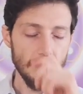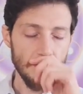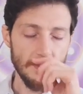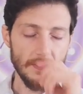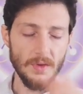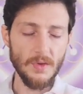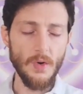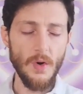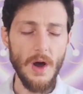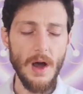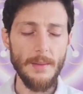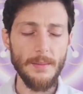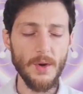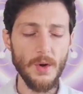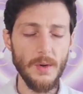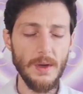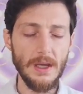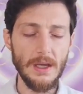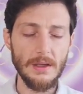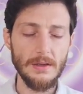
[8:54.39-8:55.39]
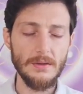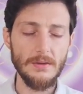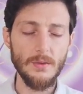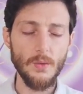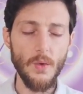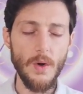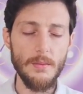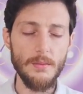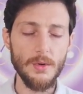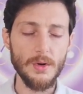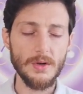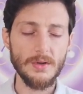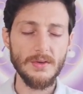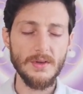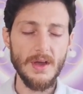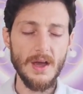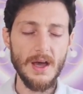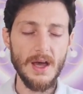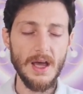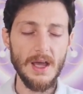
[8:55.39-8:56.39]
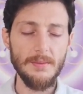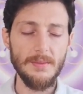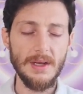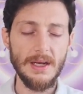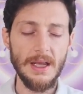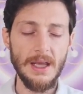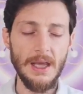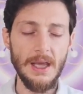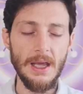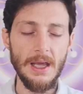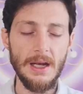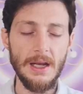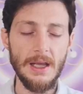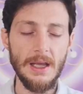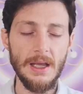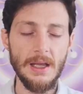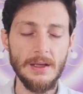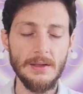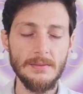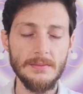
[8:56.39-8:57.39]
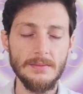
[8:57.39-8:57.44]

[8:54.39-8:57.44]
So I'm going one more time, inhaling